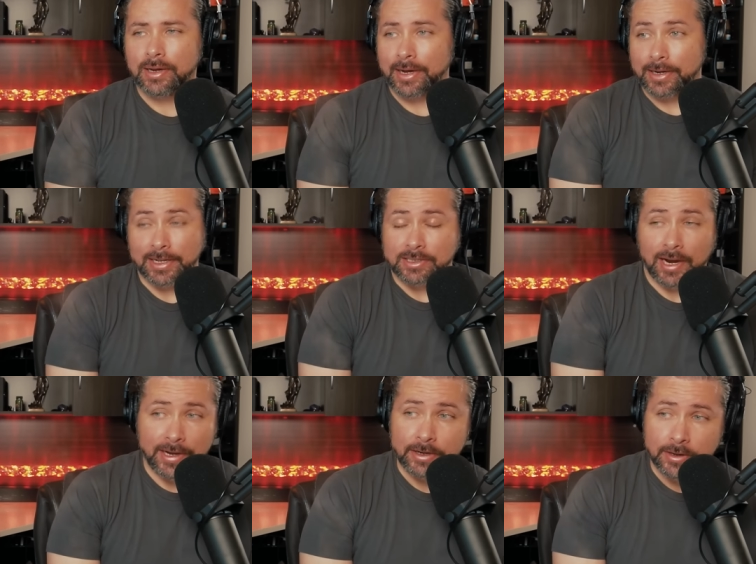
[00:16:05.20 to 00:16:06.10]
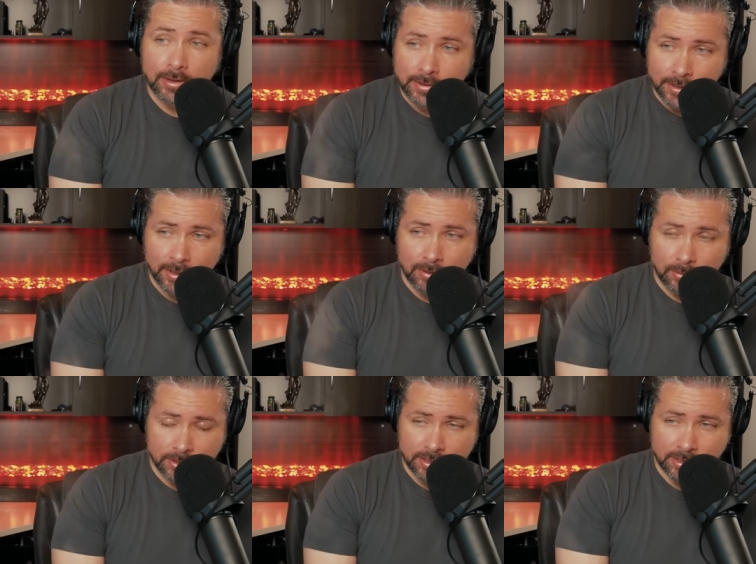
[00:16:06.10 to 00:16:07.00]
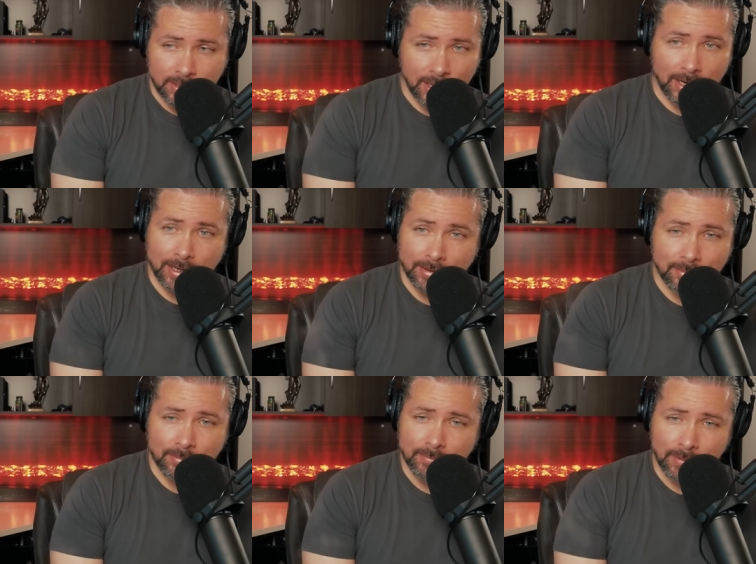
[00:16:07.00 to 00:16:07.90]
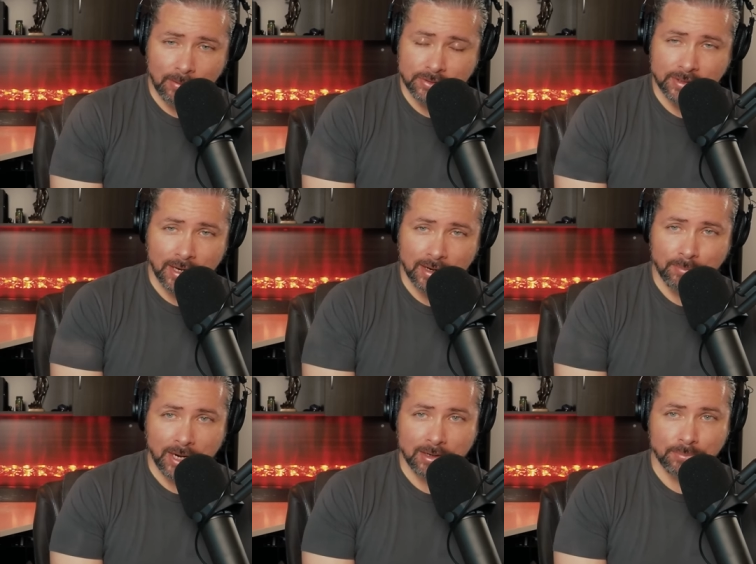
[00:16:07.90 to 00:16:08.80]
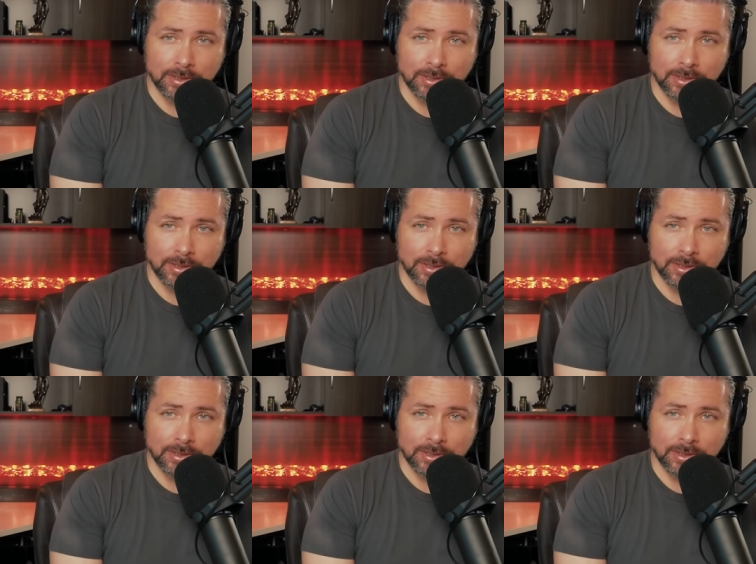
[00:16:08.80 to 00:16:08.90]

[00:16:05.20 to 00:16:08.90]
I got tired. You know, it was just not, I was not about it.